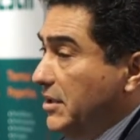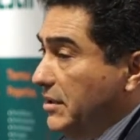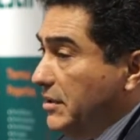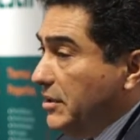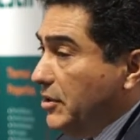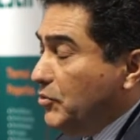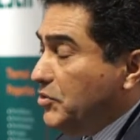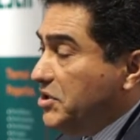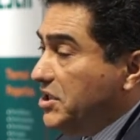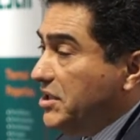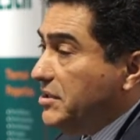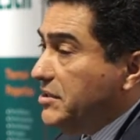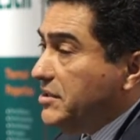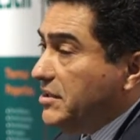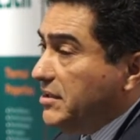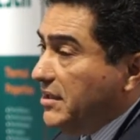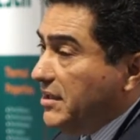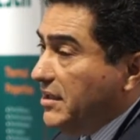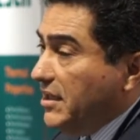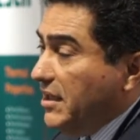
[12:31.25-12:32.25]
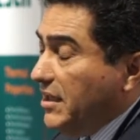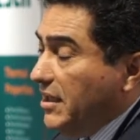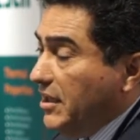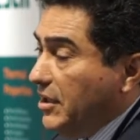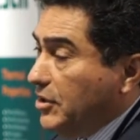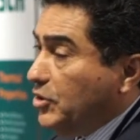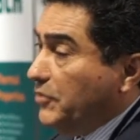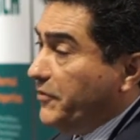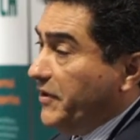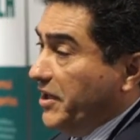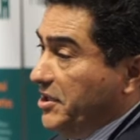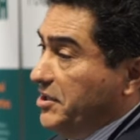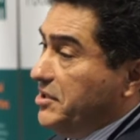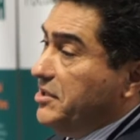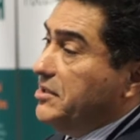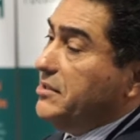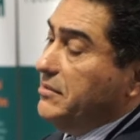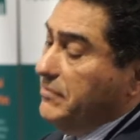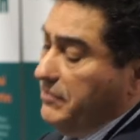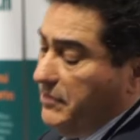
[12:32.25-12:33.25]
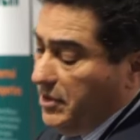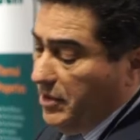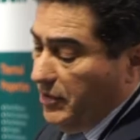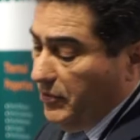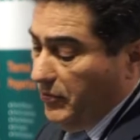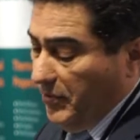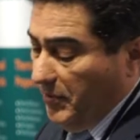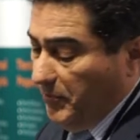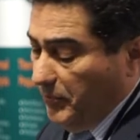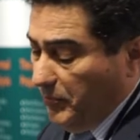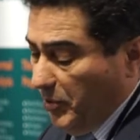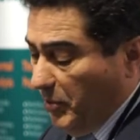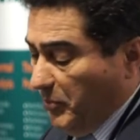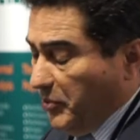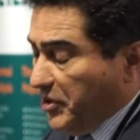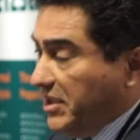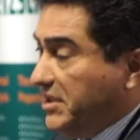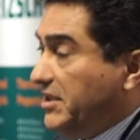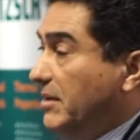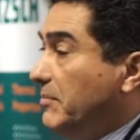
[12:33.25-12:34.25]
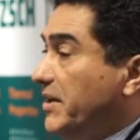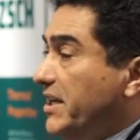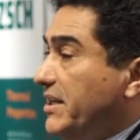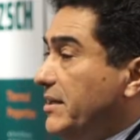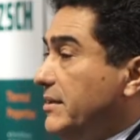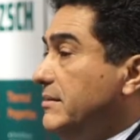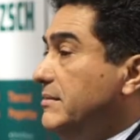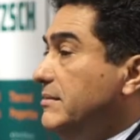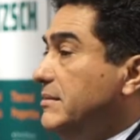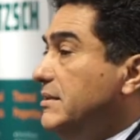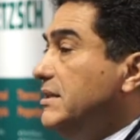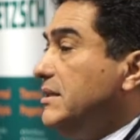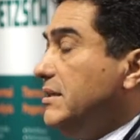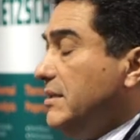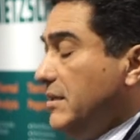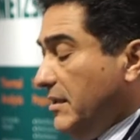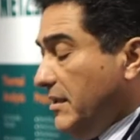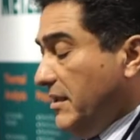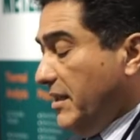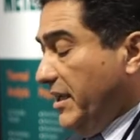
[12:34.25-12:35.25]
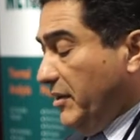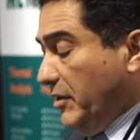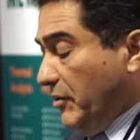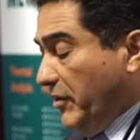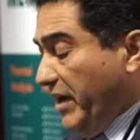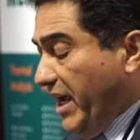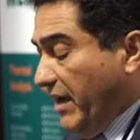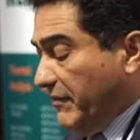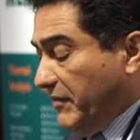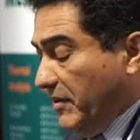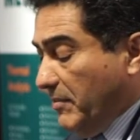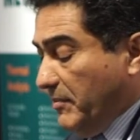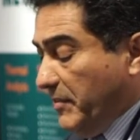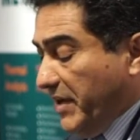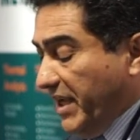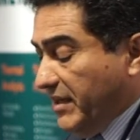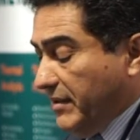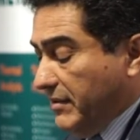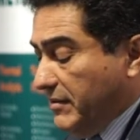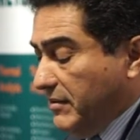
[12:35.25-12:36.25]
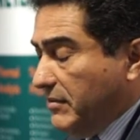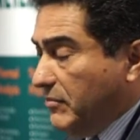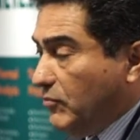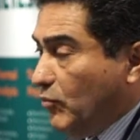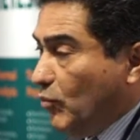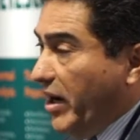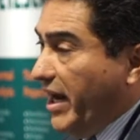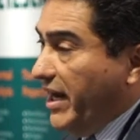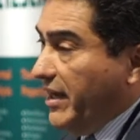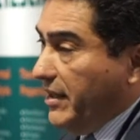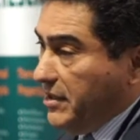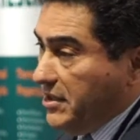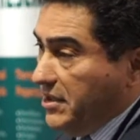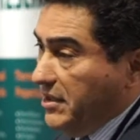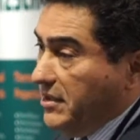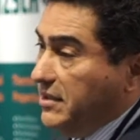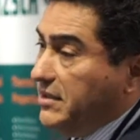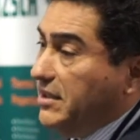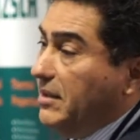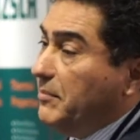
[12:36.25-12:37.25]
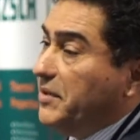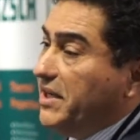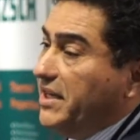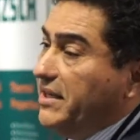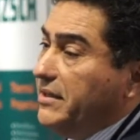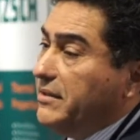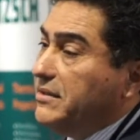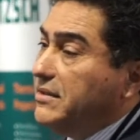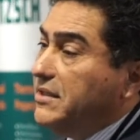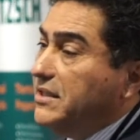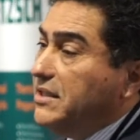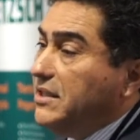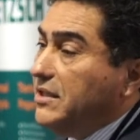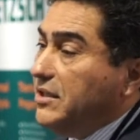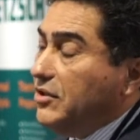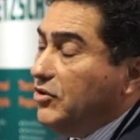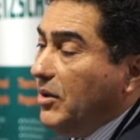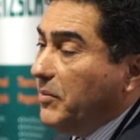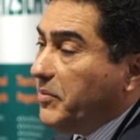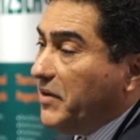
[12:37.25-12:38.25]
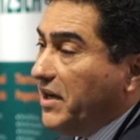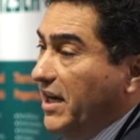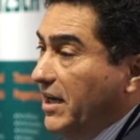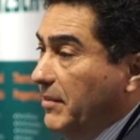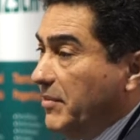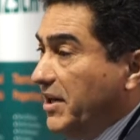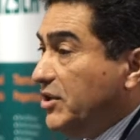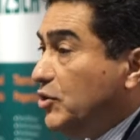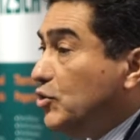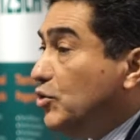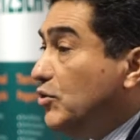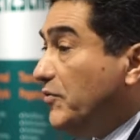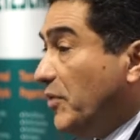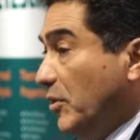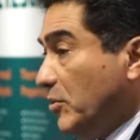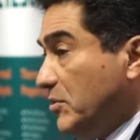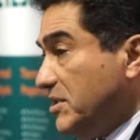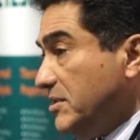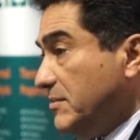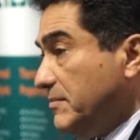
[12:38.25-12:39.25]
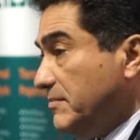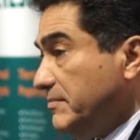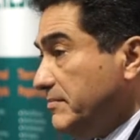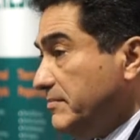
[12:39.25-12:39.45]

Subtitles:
uses electrophoresis. So we put the template in. You have embedded wires in the template. You apply about 2 volts